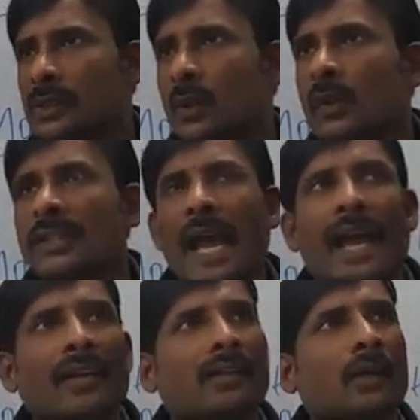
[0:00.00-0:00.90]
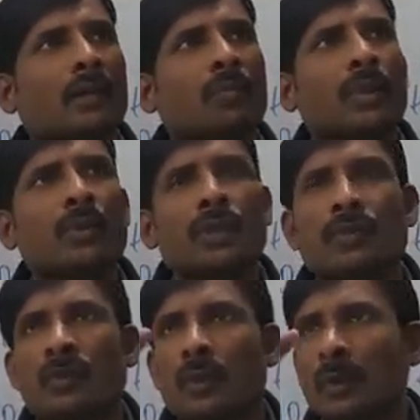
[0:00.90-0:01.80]
looked at the
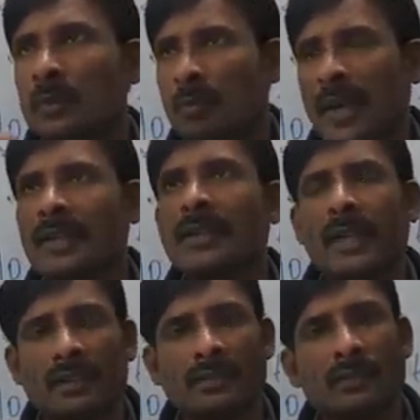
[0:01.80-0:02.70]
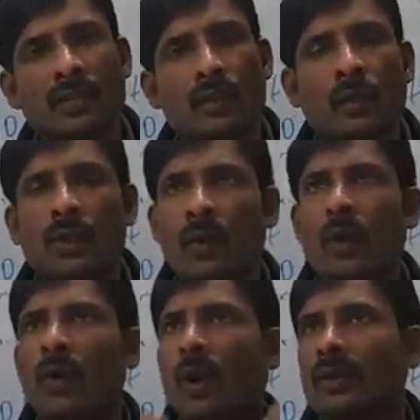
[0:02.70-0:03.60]
beautiful paintings which were
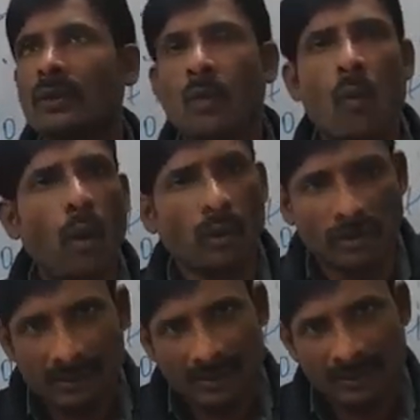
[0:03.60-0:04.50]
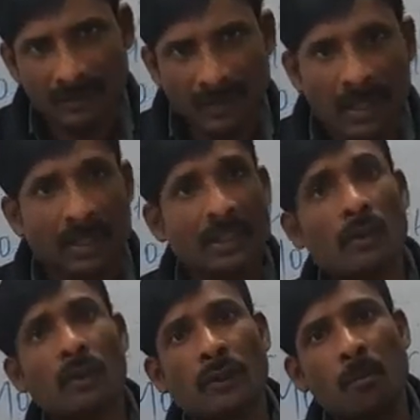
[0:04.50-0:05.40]
drawn on the walls. There
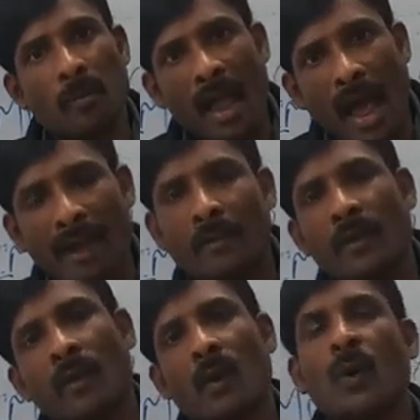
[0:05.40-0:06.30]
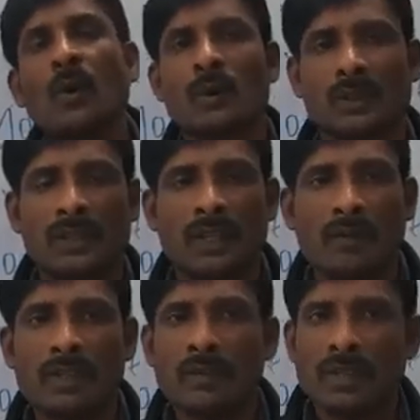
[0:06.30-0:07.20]
were the black horse
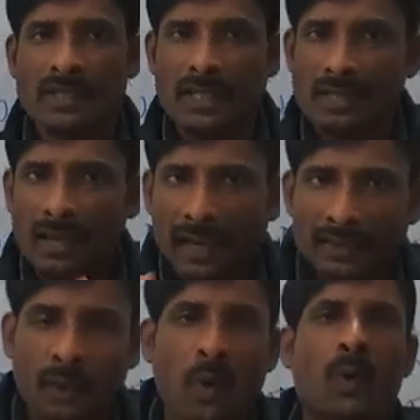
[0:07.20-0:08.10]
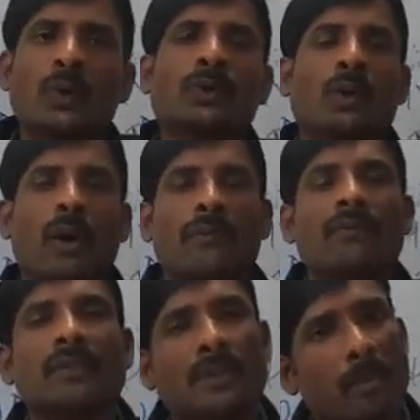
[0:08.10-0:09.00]
which was just like the
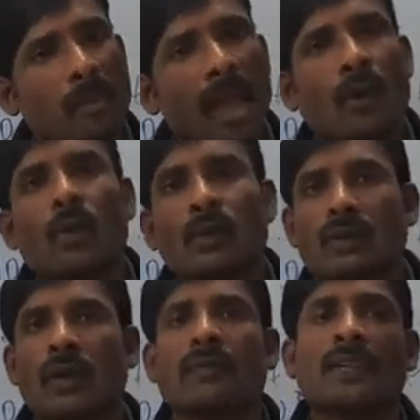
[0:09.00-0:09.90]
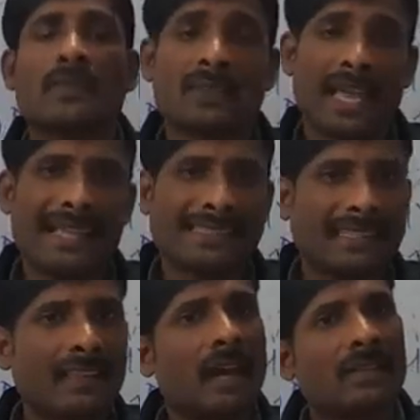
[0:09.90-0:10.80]
black horse of the
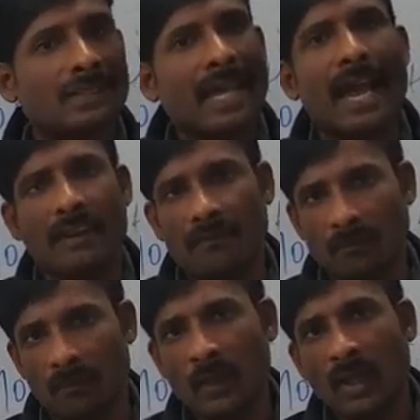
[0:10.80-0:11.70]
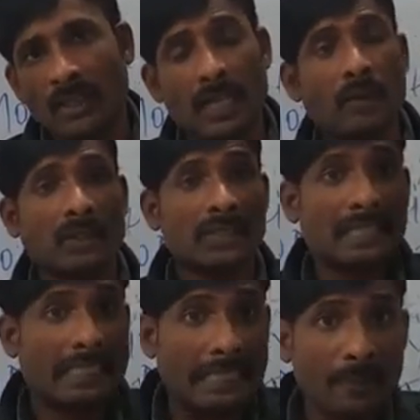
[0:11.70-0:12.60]
tehsildar sahib. There was a
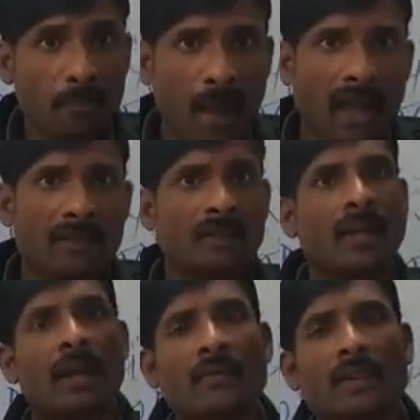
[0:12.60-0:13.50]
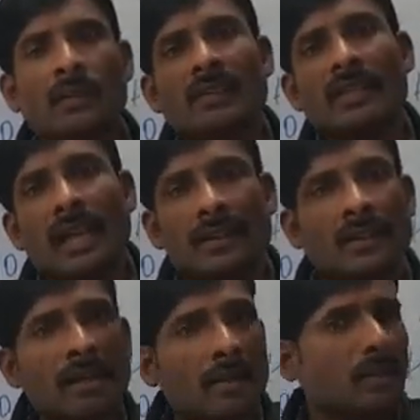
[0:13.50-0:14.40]
green parrot which was like a
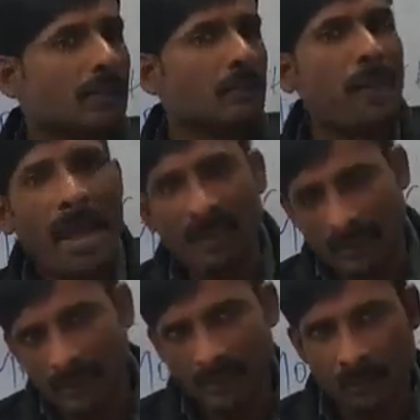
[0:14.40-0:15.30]
neighbor's parrot,